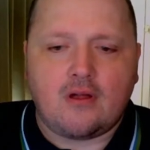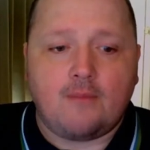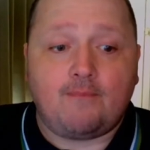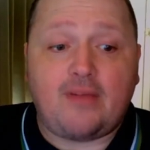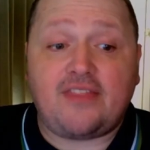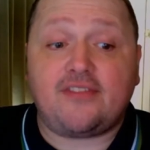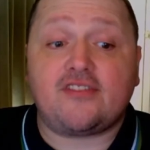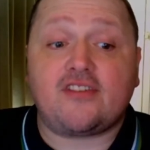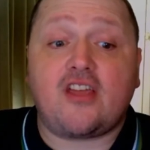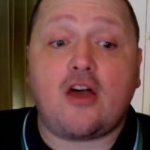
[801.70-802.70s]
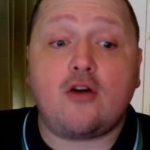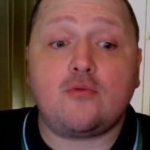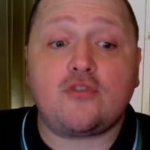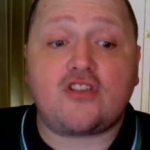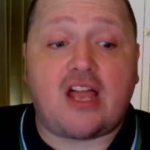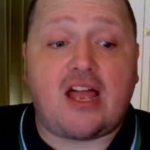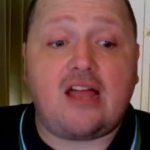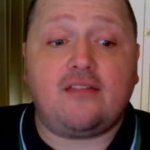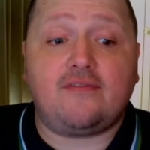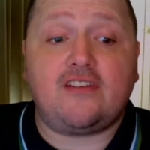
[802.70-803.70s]
Panthers coach
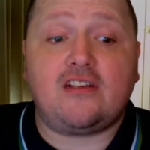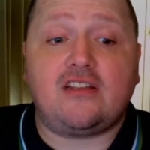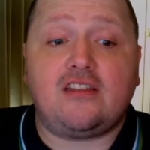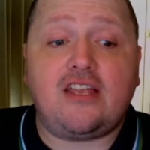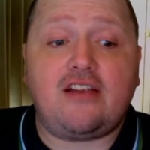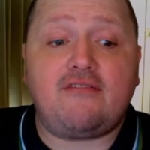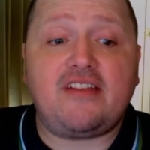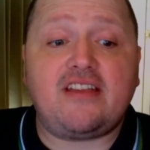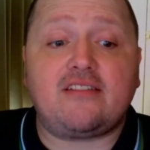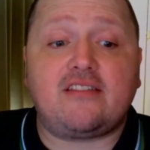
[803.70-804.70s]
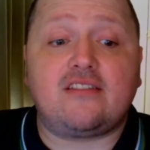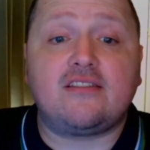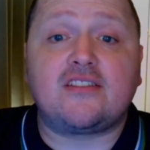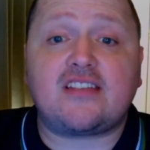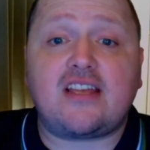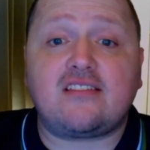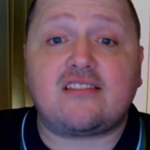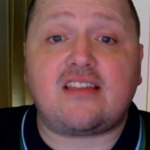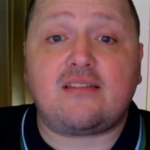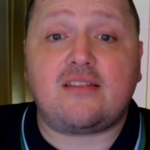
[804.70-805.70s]
Ivan Cleary says
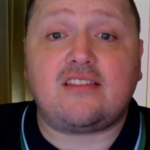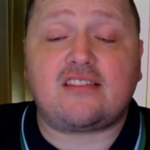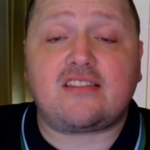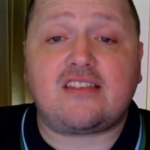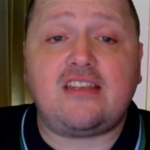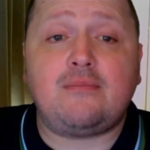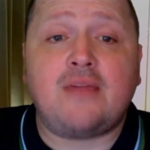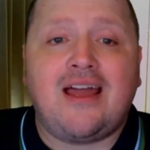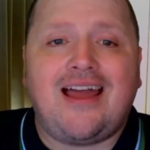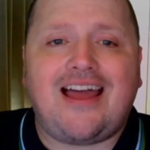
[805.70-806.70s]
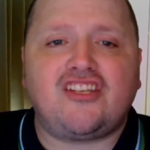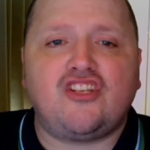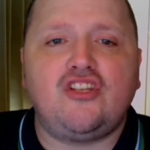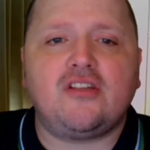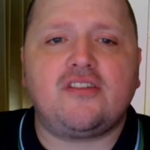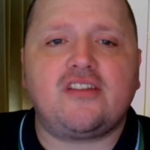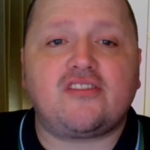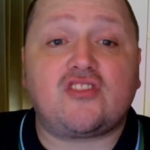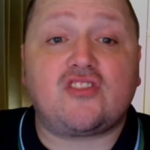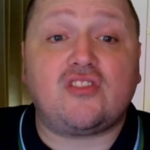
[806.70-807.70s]
that his team had another
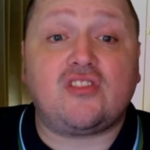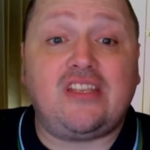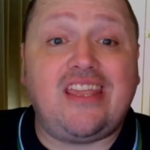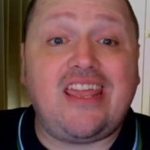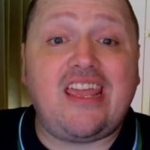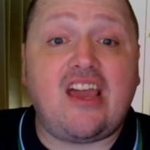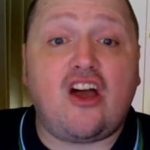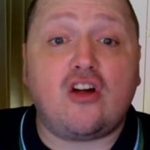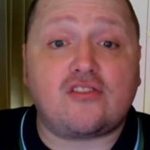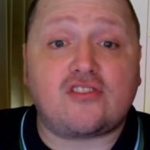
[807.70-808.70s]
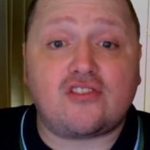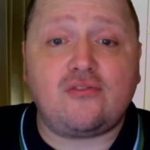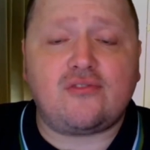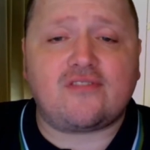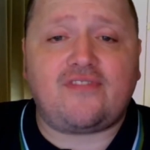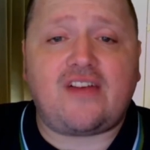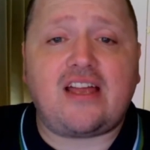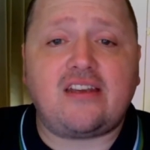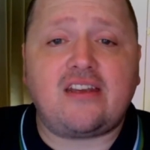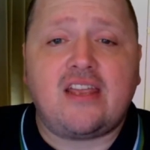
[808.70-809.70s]
year or two to
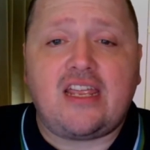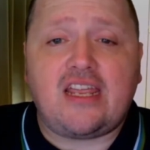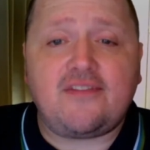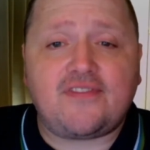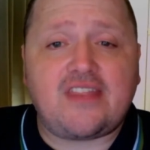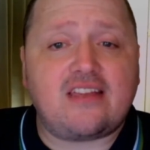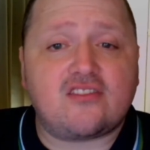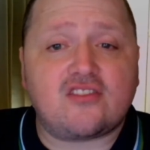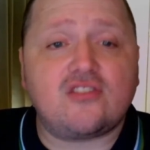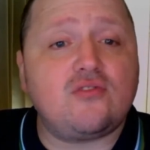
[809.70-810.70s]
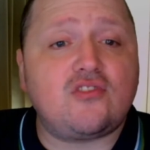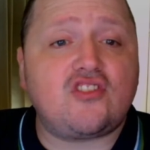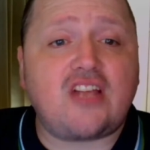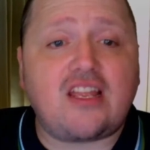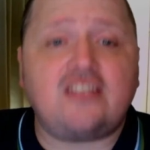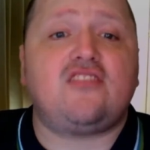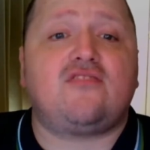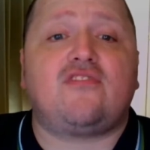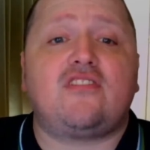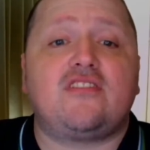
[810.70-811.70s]
find if they're to challenge
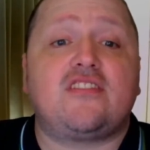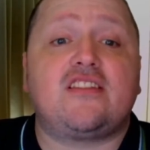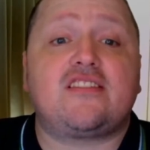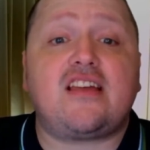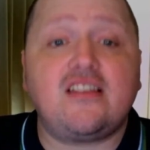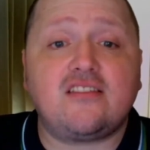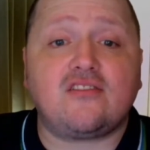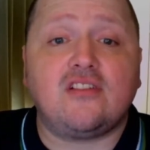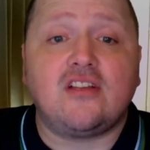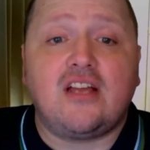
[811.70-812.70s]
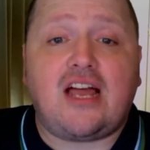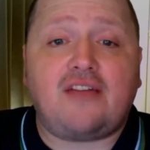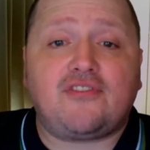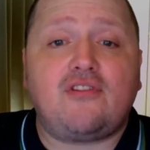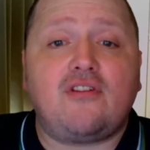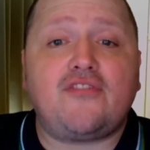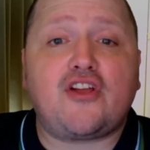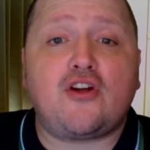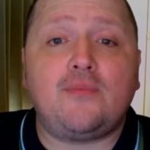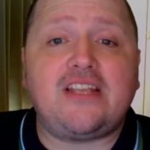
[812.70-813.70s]
for the title after
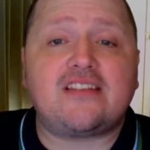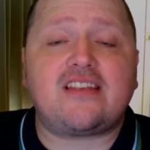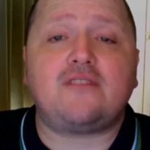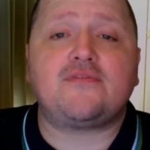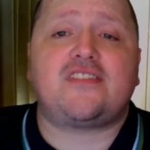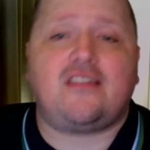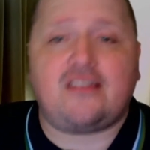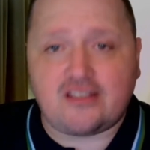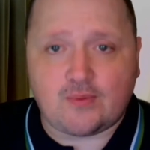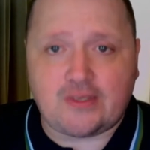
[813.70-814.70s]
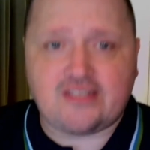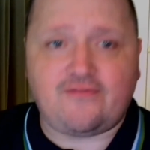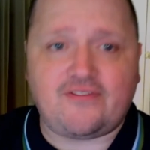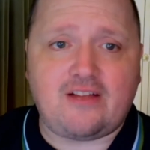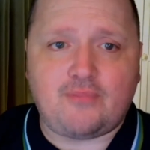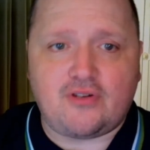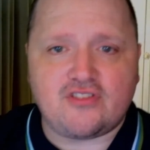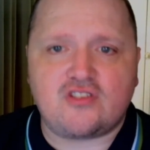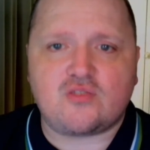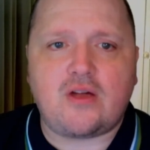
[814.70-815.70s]
overcoming South Sydney
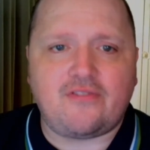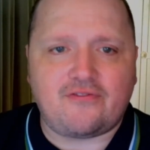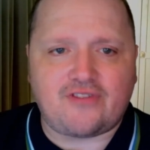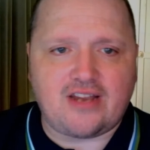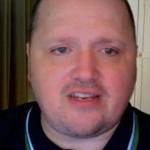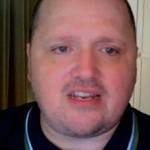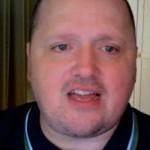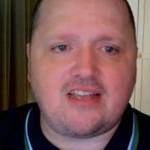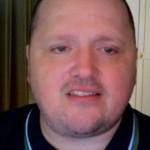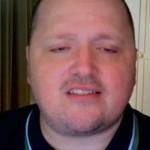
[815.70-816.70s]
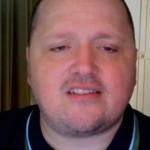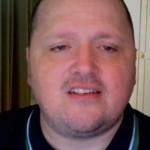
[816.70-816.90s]
25-12 on Friday night.